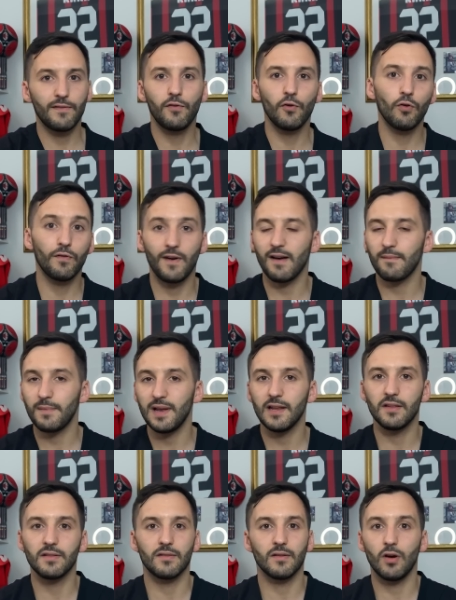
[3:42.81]
four, five
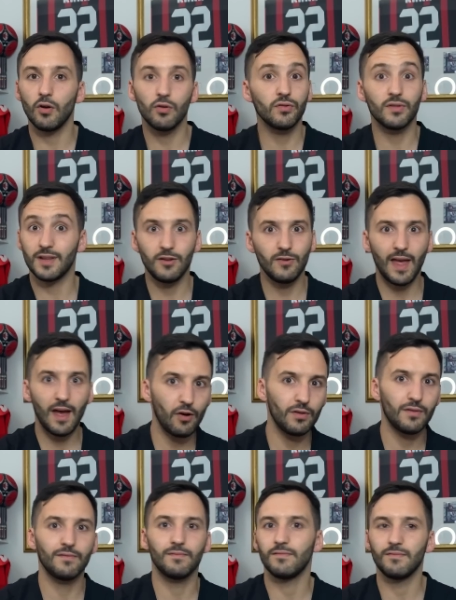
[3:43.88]
millions ons that you get
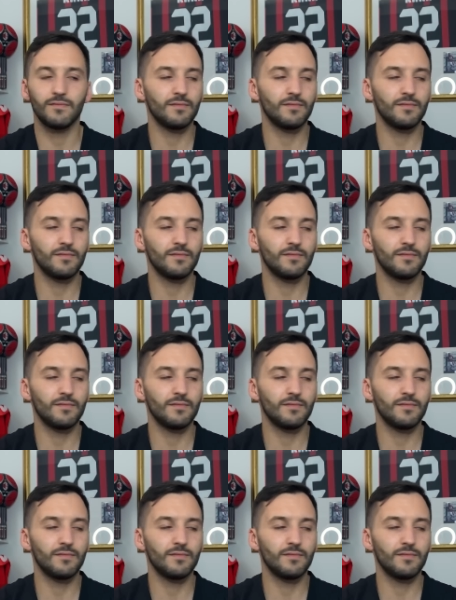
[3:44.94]
on